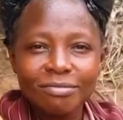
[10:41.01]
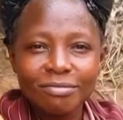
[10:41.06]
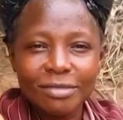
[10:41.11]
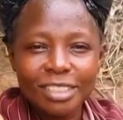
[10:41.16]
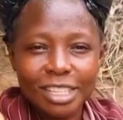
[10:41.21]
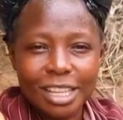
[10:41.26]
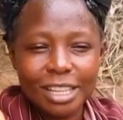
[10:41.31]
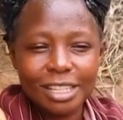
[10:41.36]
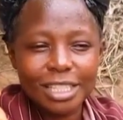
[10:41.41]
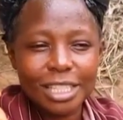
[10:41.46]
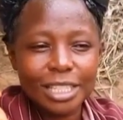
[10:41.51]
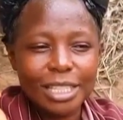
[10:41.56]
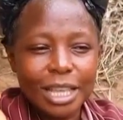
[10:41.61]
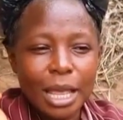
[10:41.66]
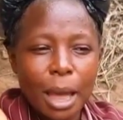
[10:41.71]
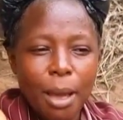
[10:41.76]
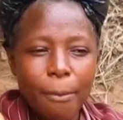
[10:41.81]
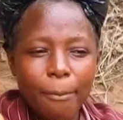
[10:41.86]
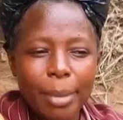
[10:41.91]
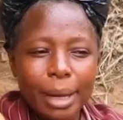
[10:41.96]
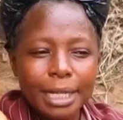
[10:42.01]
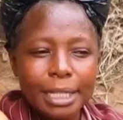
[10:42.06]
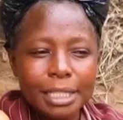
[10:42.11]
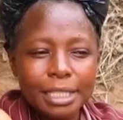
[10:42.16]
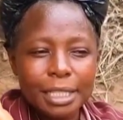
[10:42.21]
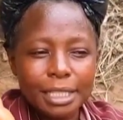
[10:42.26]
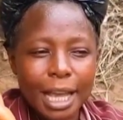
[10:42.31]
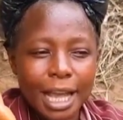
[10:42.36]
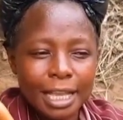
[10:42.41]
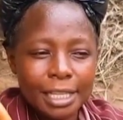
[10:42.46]
Yes, but
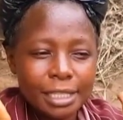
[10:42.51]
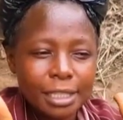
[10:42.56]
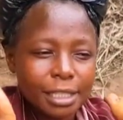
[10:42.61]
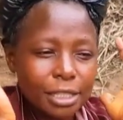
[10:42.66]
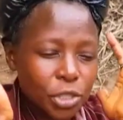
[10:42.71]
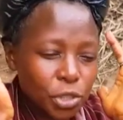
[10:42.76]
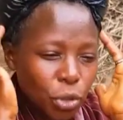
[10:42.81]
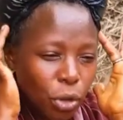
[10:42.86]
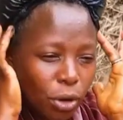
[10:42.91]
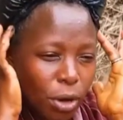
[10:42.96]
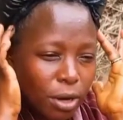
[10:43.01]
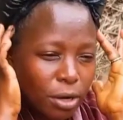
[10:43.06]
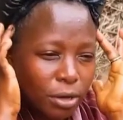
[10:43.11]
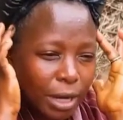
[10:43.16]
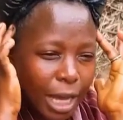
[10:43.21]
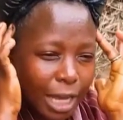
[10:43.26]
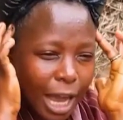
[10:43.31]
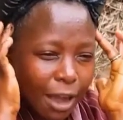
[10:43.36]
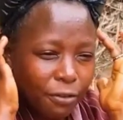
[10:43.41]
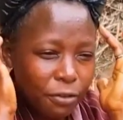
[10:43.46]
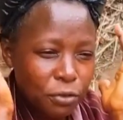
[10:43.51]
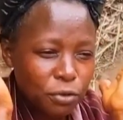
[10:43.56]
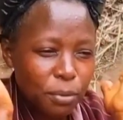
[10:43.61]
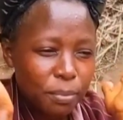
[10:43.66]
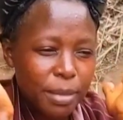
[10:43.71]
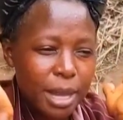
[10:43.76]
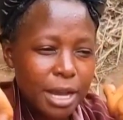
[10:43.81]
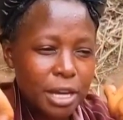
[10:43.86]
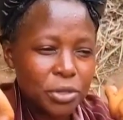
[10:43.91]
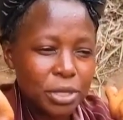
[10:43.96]
as it is on, I have to
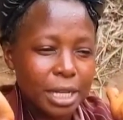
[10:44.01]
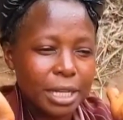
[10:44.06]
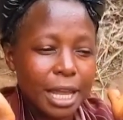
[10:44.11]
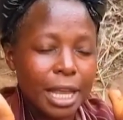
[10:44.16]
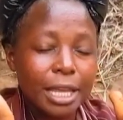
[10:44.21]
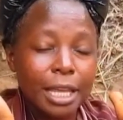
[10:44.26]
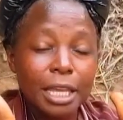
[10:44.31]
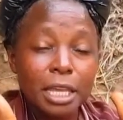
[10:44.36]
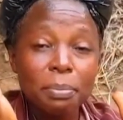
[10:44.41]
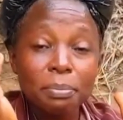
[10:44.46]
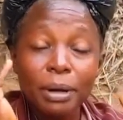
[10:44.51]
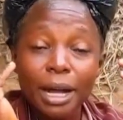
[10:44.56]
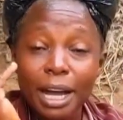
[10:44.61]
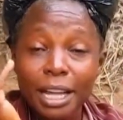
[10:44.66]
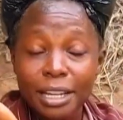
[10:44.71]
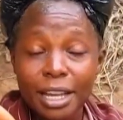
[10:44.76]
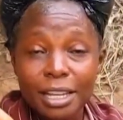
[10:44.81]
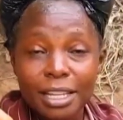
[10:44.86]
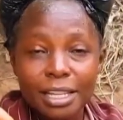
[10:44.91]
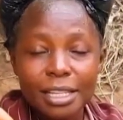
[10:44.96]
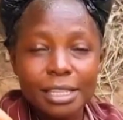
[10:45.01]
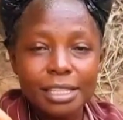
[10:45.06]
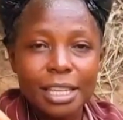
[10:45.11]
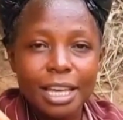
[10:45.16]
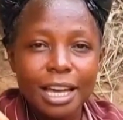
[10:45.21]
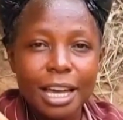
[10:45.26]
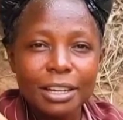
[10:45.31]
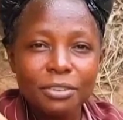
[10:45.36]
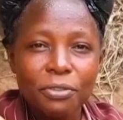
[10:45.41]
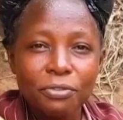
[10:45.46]
make sure that I keep under the
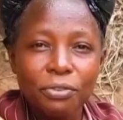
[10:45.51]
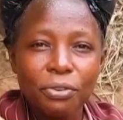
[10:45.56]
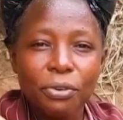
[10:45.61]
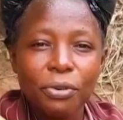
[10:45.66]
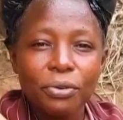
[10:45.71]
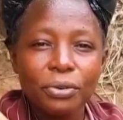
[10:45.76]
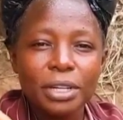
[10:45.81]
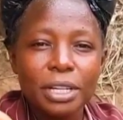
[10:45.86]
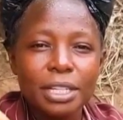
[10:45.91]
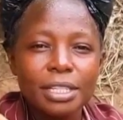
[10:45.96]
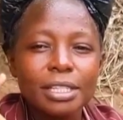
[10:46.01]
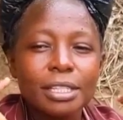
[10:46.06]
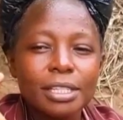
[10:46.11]
sun for it